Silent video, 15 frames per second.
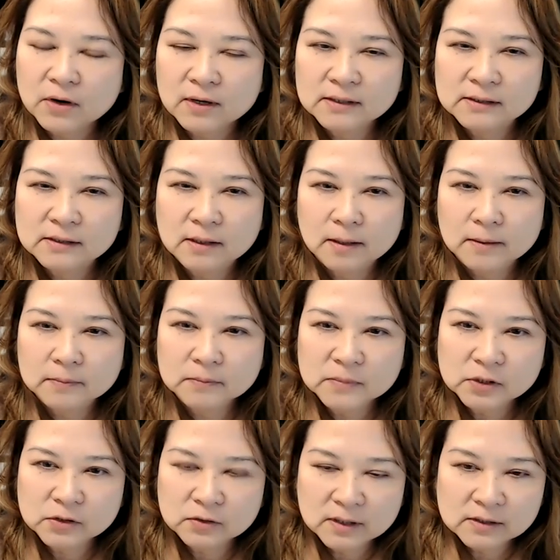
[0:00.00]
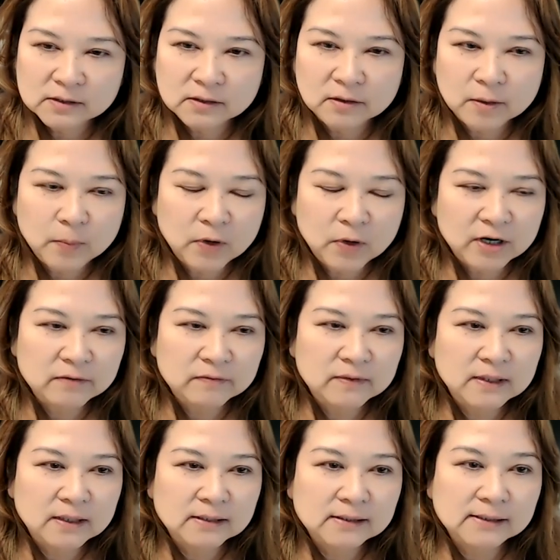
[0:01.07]
are some students that are part of
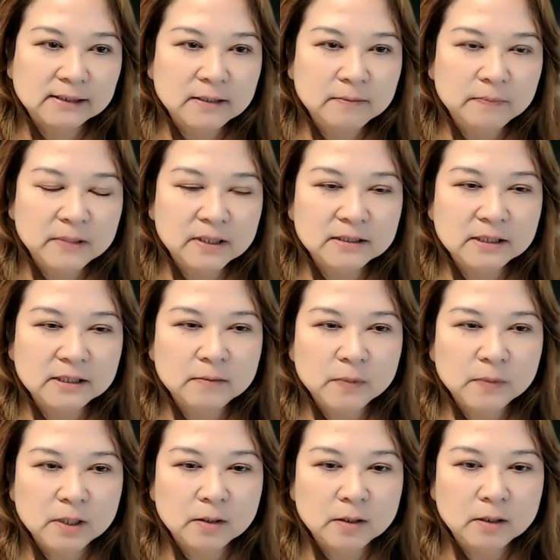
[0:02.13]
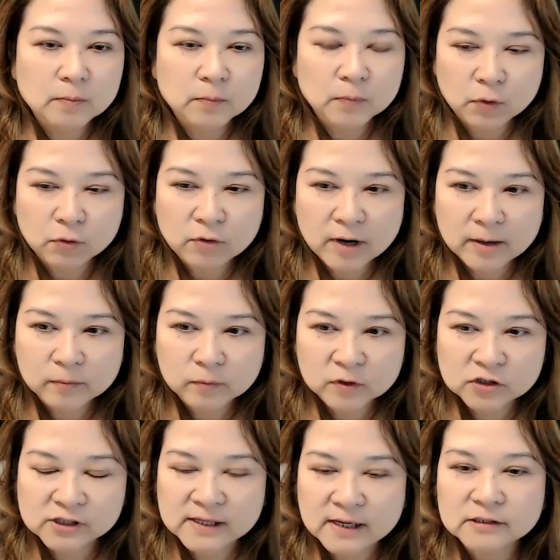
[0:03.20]
the CPTP program, which
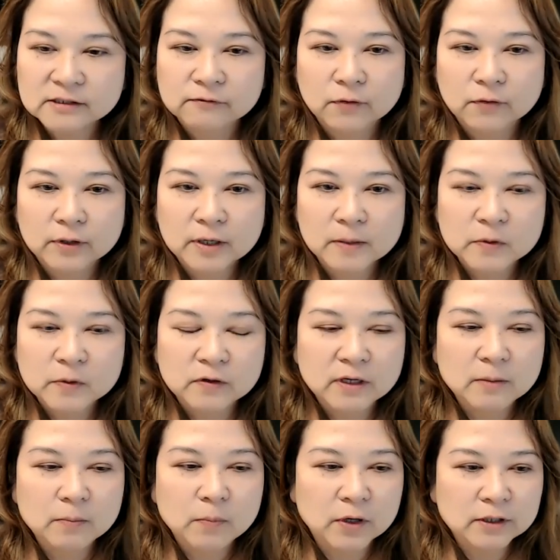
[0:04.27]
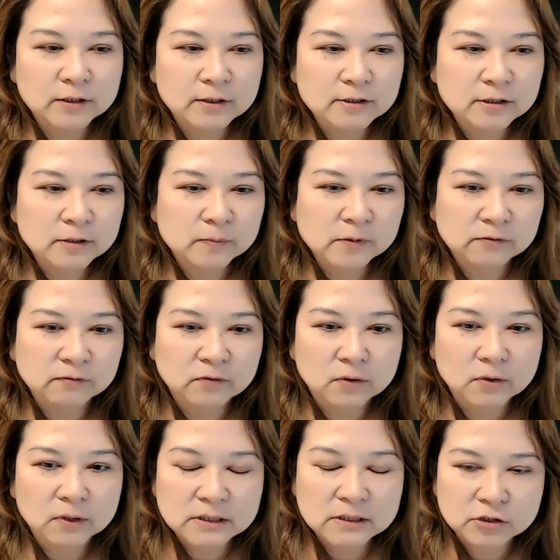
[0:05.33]
stands for Community Partnerships
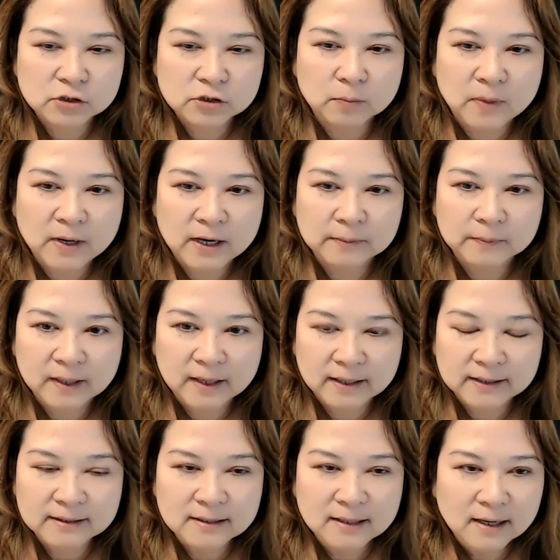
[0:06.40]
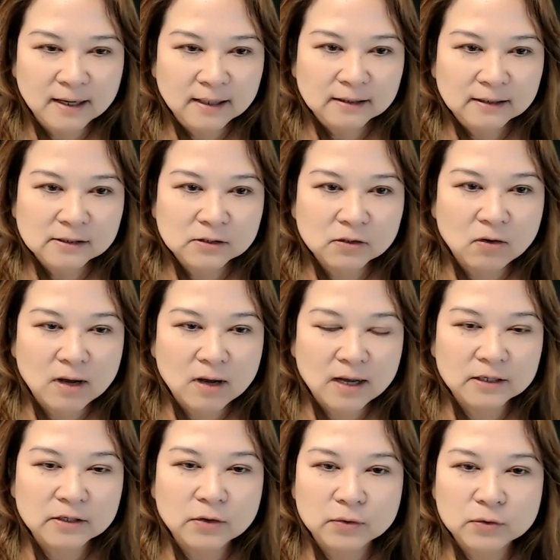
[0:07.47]
for Teacher Pipeline. So I
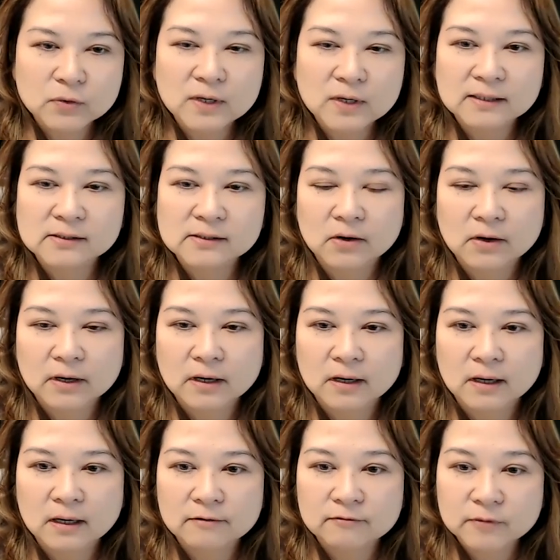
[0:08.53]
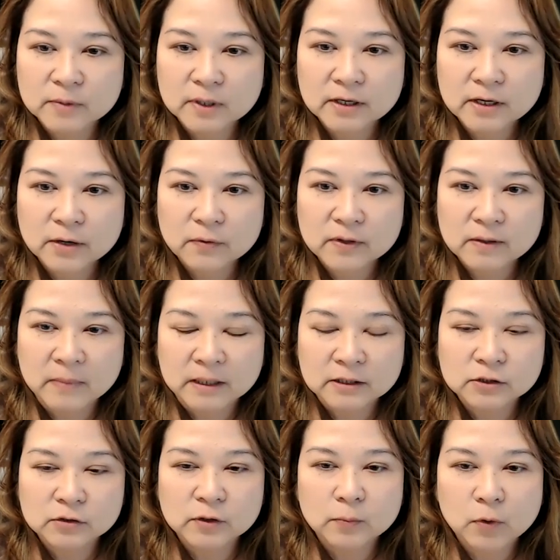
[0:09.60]
know you guys are familiar with the
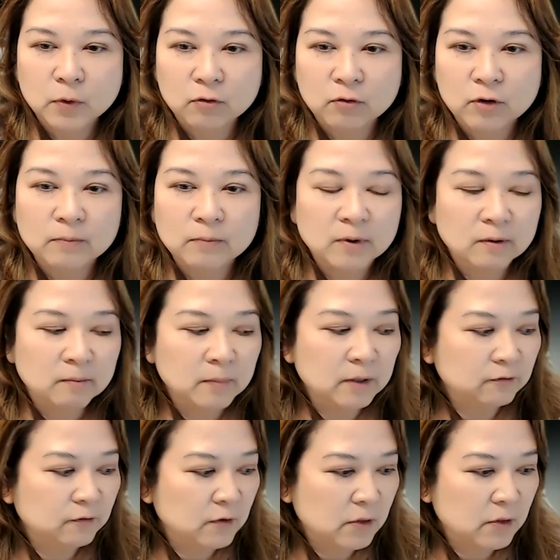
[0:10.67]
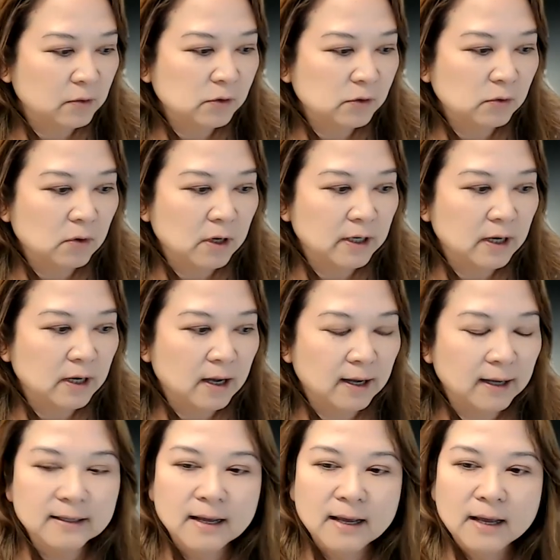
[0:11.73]
mentoring program, but for those who are not,
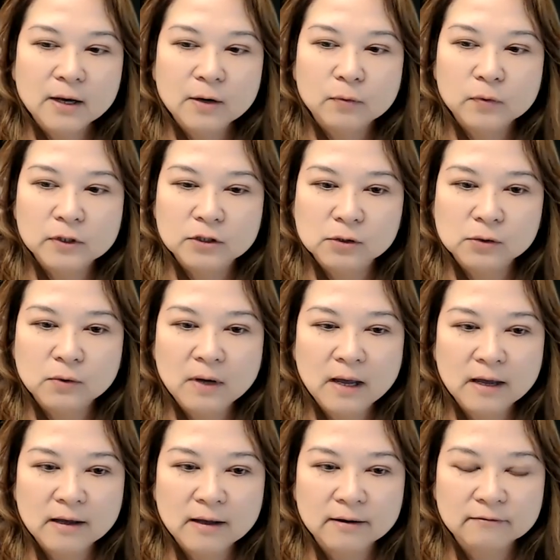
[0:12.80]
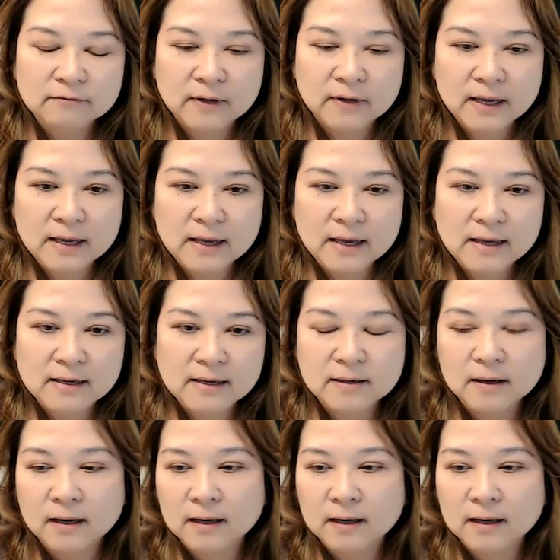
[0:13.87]
we do have a